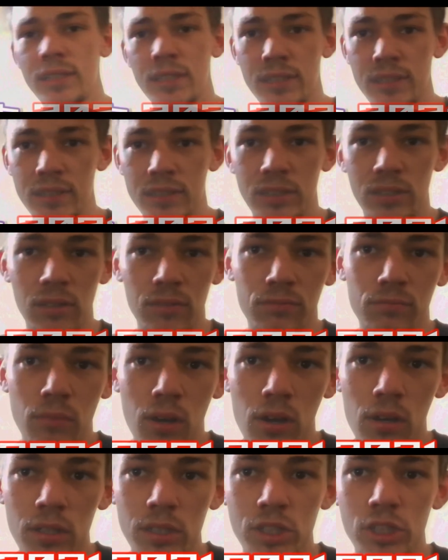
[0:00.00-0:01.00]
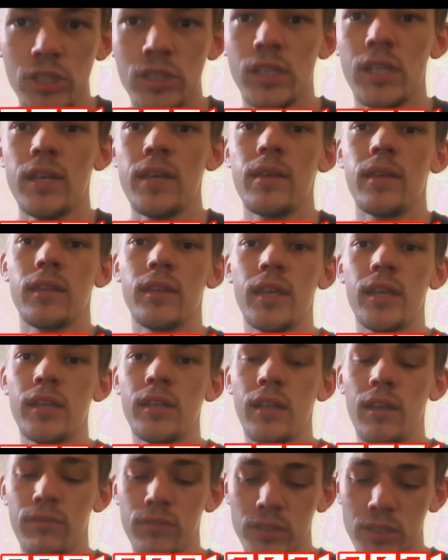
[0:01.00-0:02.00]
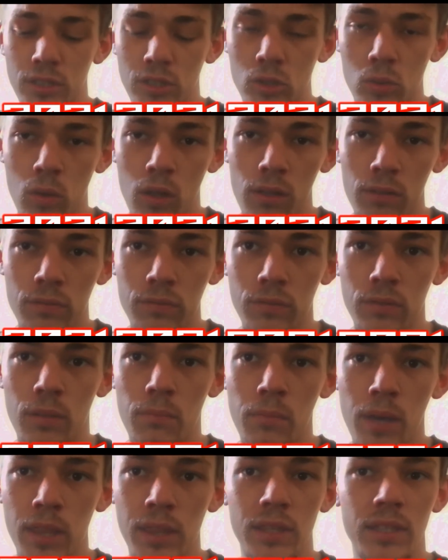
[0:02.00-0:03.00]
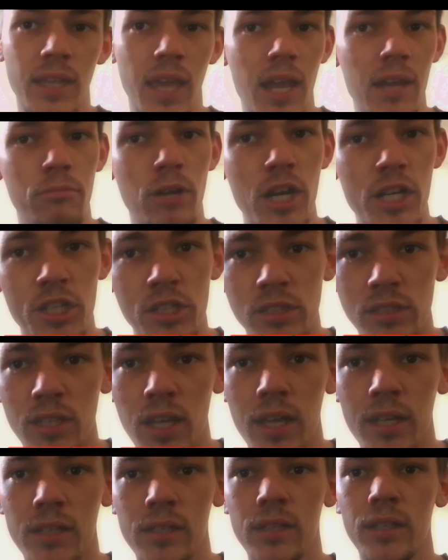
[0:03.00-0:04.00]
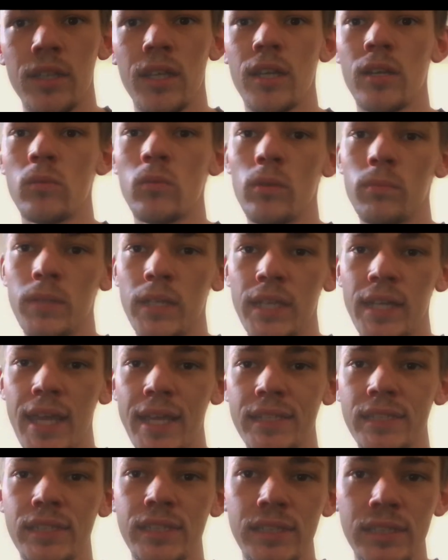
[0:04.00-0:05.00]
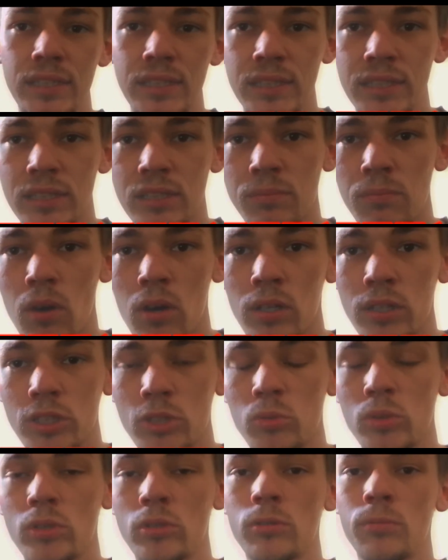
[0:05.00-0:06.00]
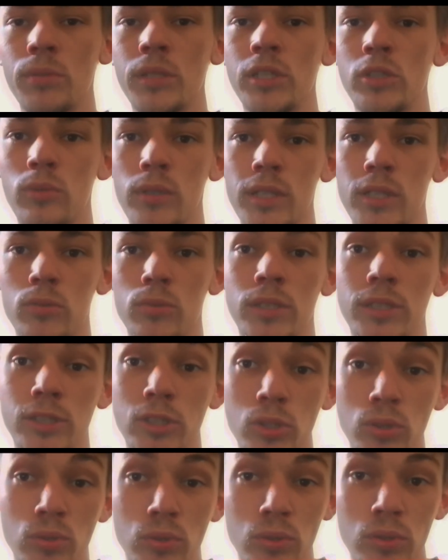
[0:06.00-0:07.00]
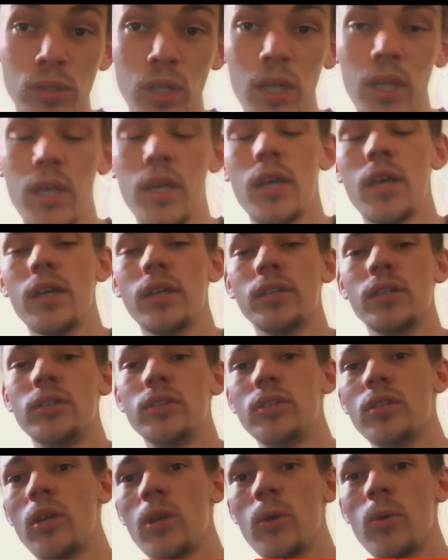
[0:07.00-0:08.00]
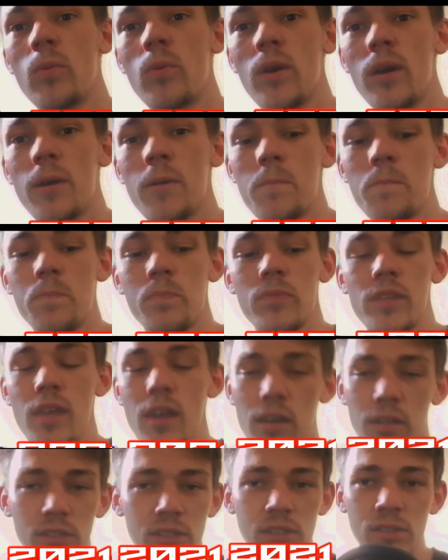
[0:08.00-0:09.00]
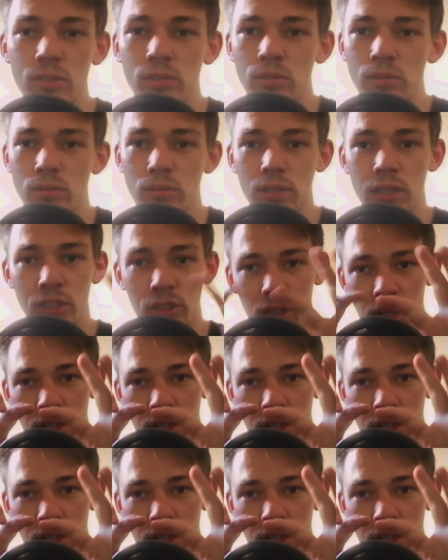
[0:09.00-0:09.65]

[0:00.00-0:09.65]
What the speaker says: 6th of March, then if it's a 12-month calibration cycle, then it will be next year, 6th March, which will be 2022. So yeah, just to let